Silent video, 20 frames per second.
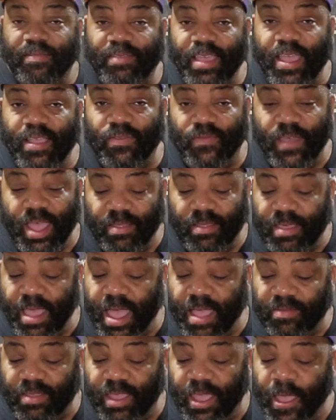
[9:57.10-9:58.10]
taste
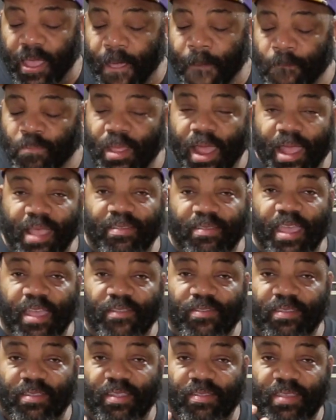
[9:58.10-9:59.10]
fantastic. Like I said,
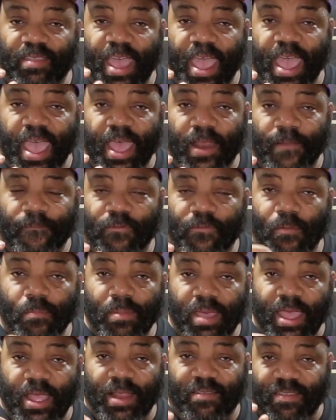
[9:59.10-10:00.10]
it's just a tad, for
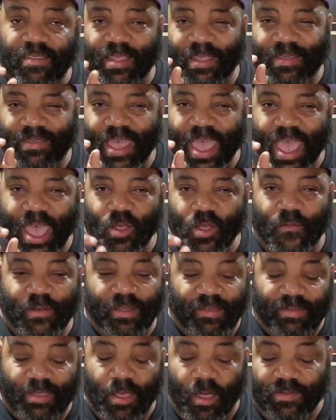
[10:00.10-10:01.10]
me, it's just a tad over
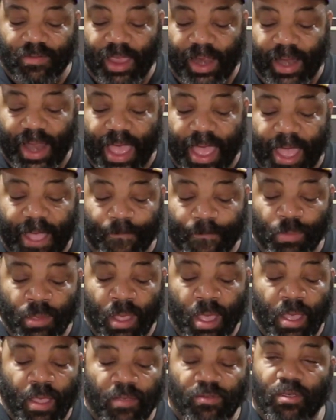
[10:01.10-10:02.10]
the salty line.
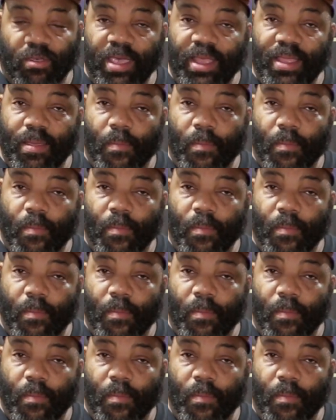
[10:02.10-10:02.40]
So either